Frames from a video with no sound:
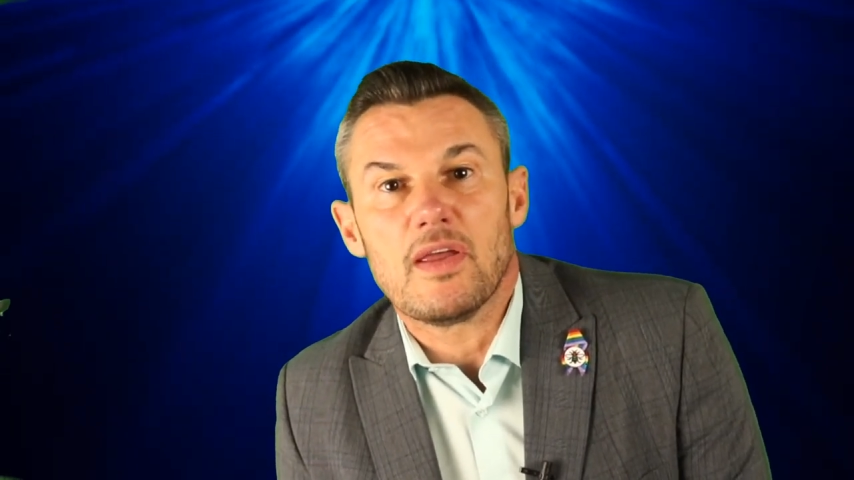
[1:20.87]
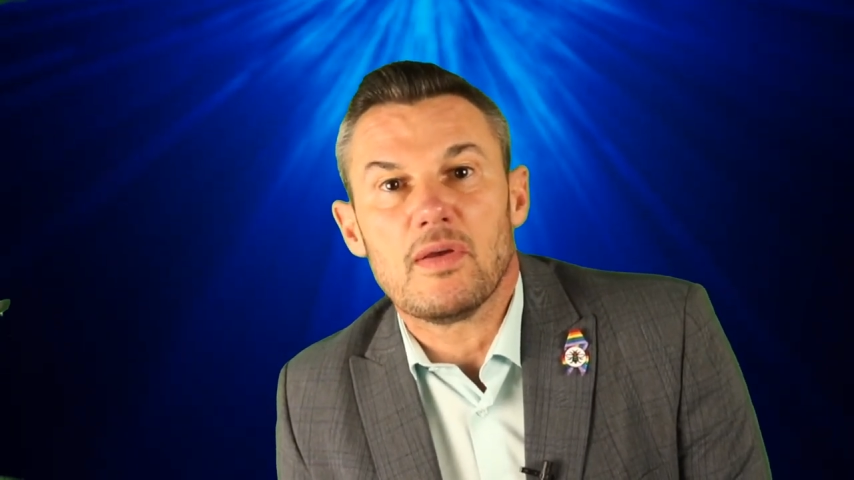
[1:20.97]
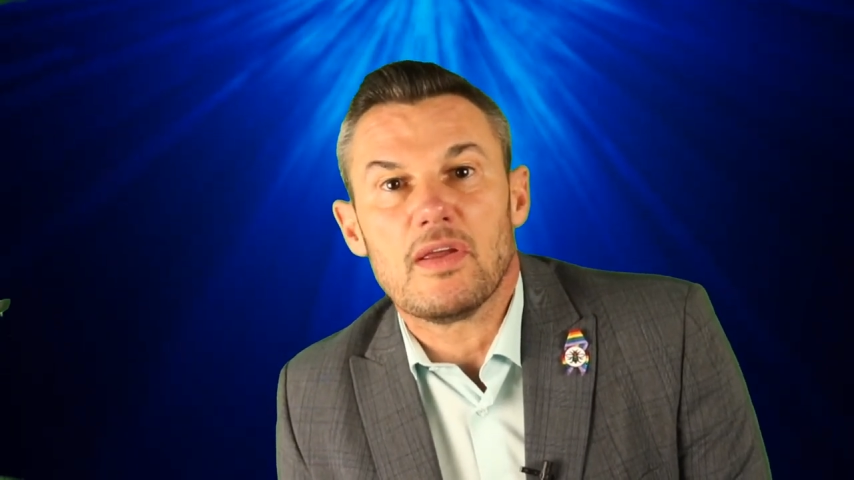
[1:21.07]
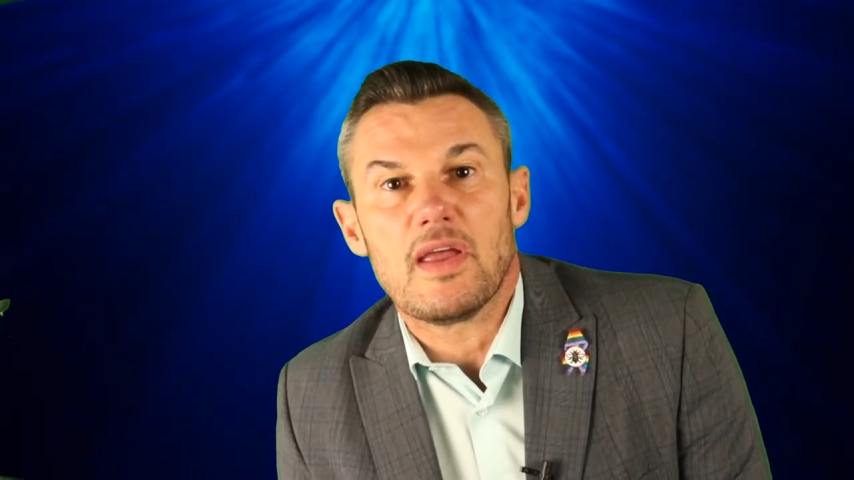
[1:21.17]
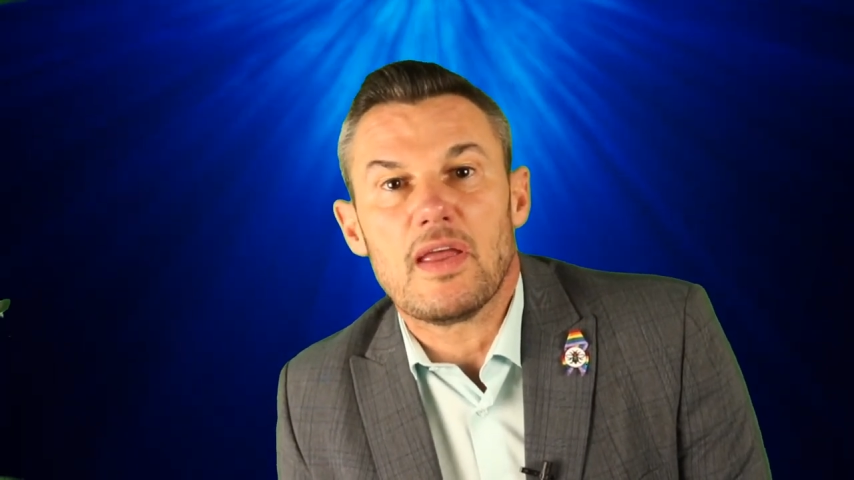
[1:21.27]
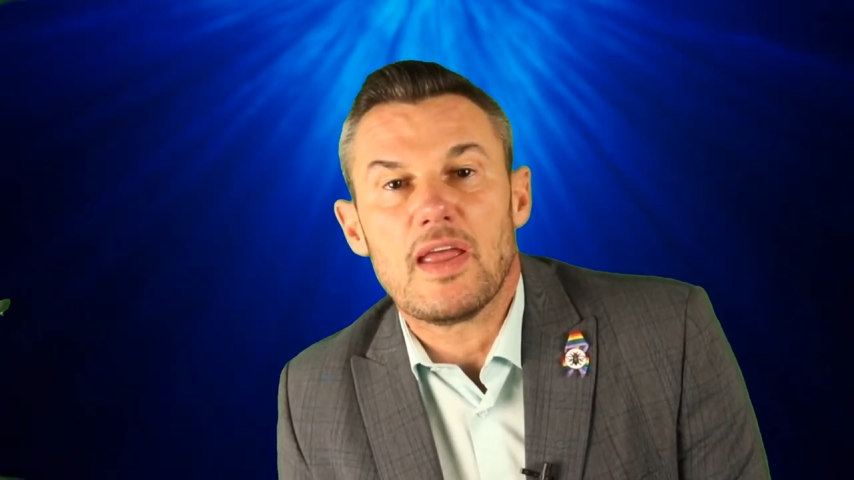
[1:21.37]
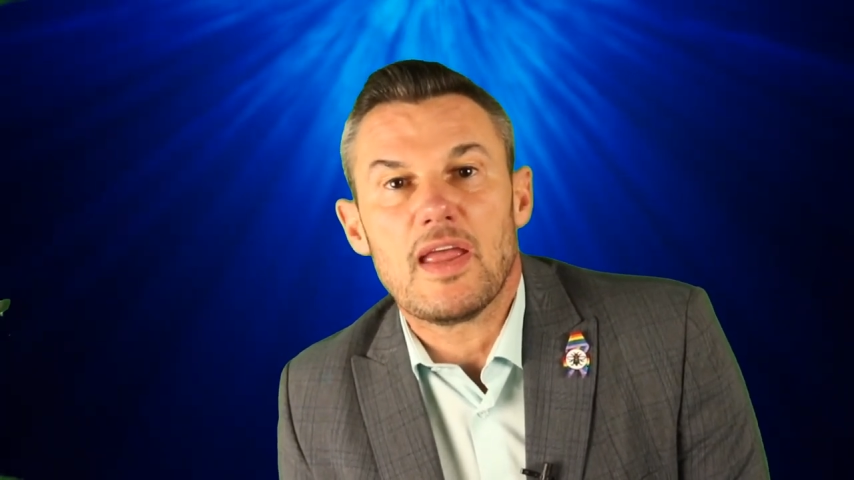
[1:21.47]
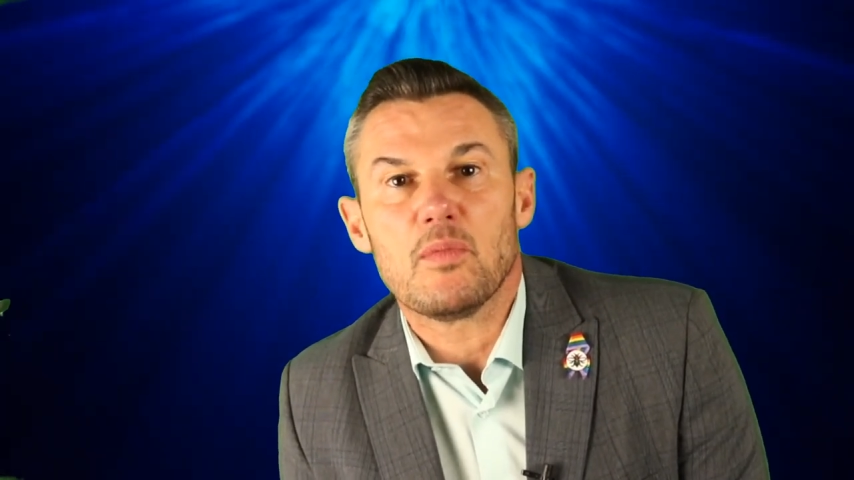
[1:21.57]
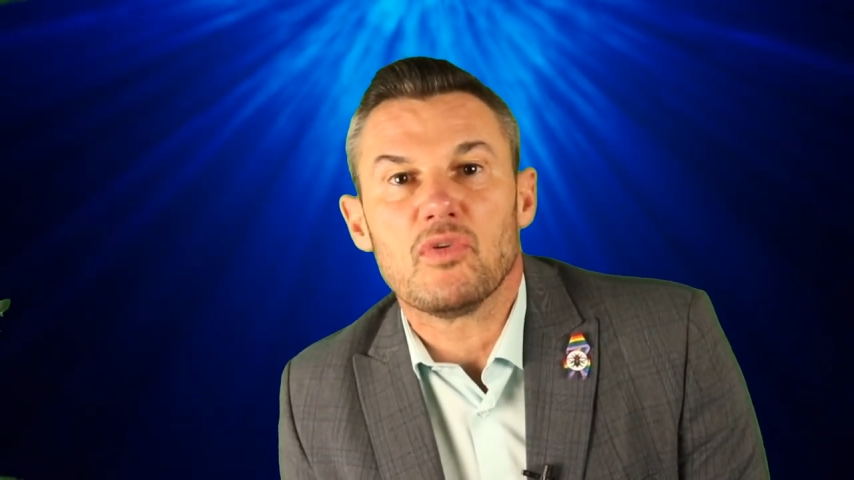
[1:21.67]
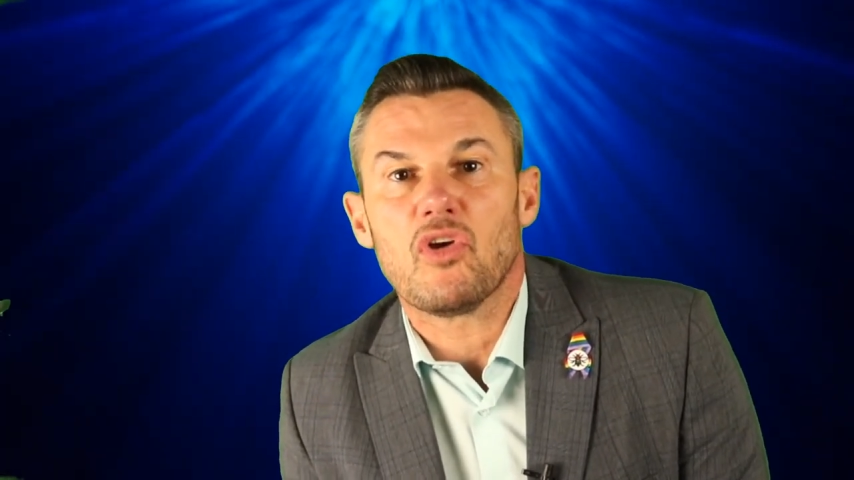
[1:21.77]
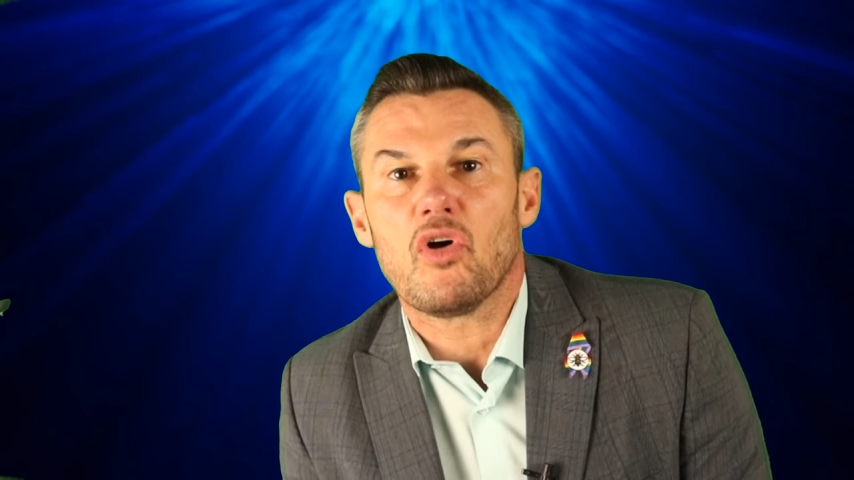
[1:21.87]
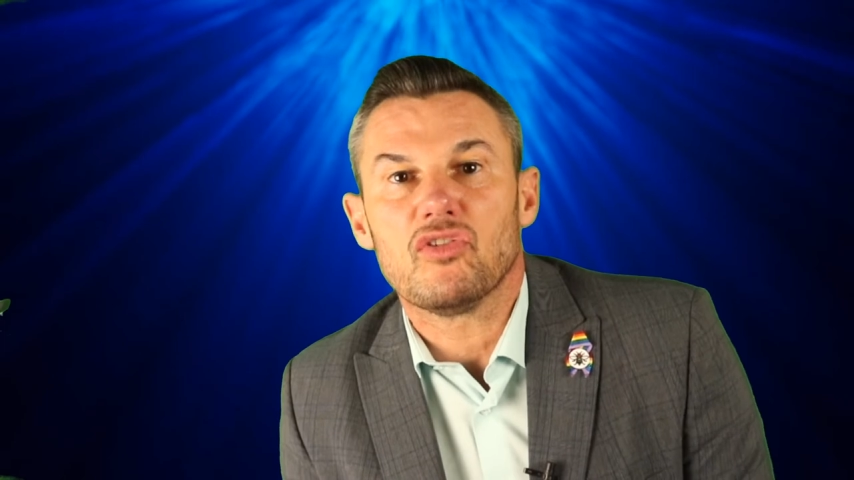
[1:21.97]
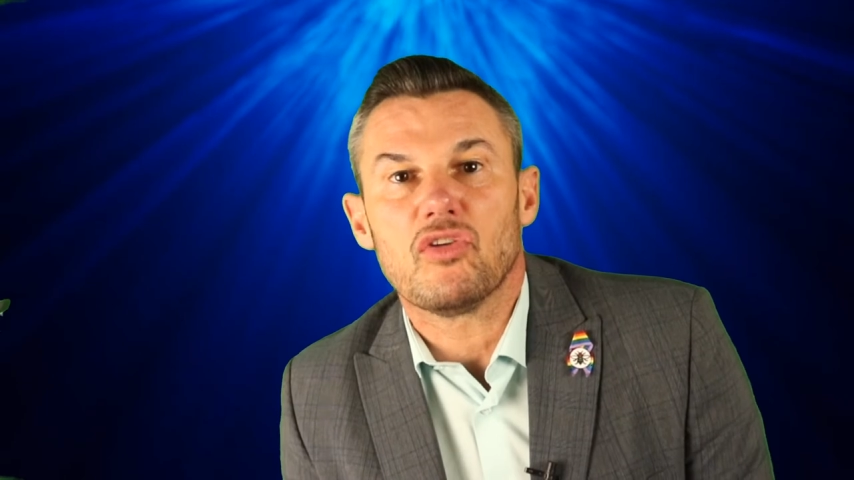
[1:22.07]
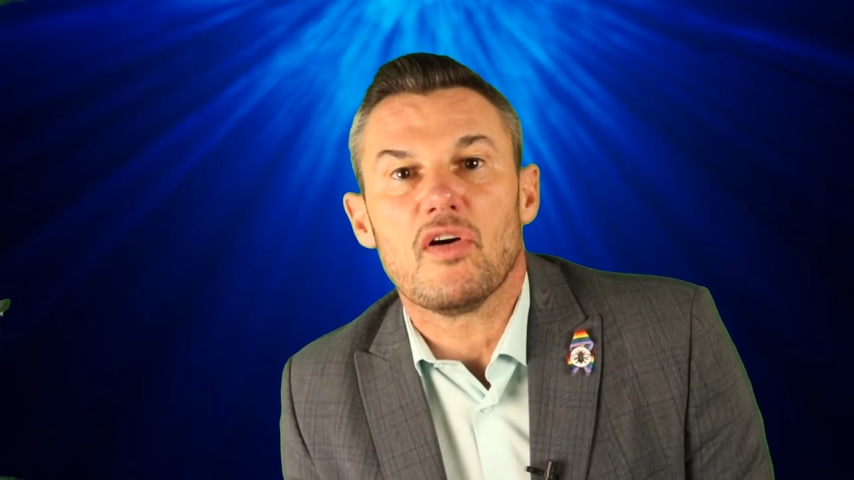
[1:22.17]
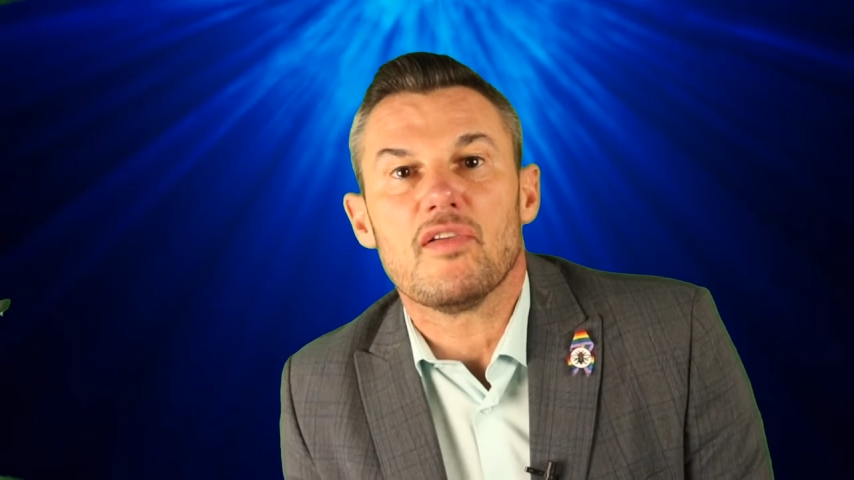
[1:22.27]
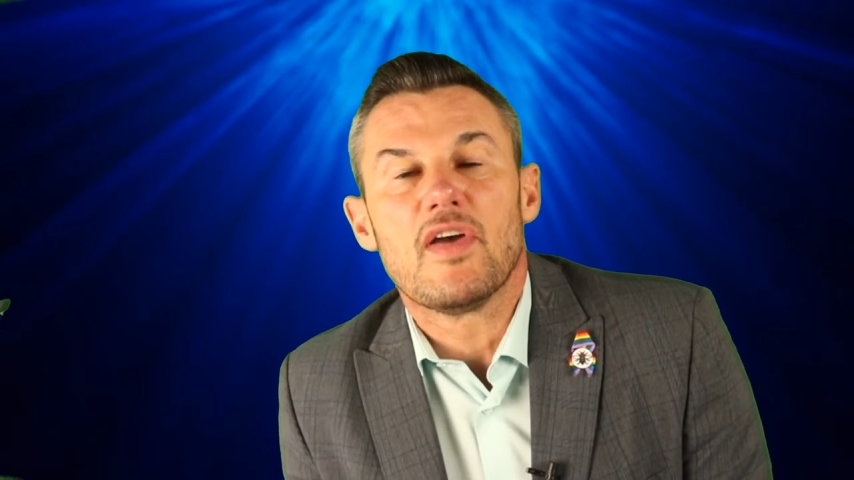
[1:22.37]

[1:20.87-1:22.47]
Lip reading: it was all sort